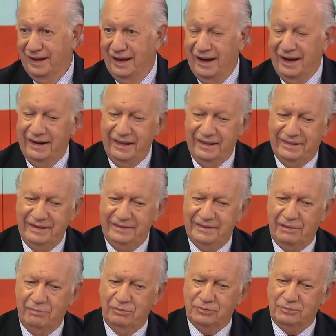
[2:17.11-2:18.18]
And I think
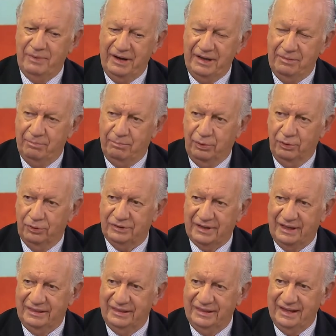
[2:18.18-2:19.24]
that was very
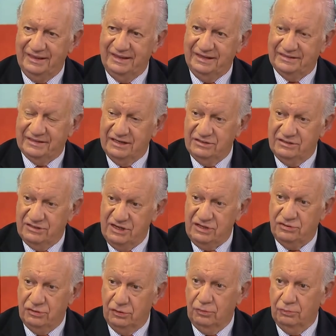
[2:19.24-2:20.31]
important that the
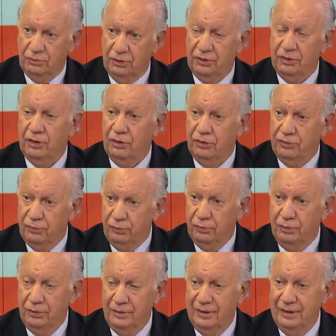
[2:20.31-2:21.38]
transition was
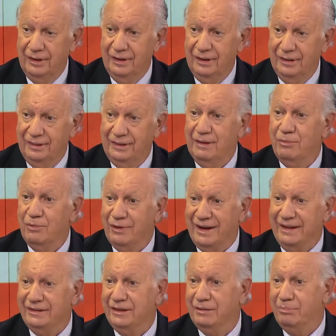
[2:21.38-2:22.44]
through
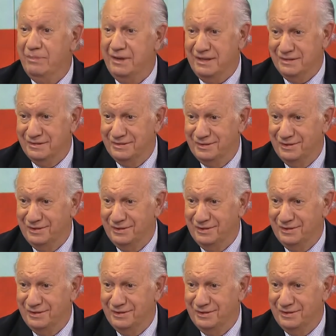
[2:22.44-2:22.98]
democratic means,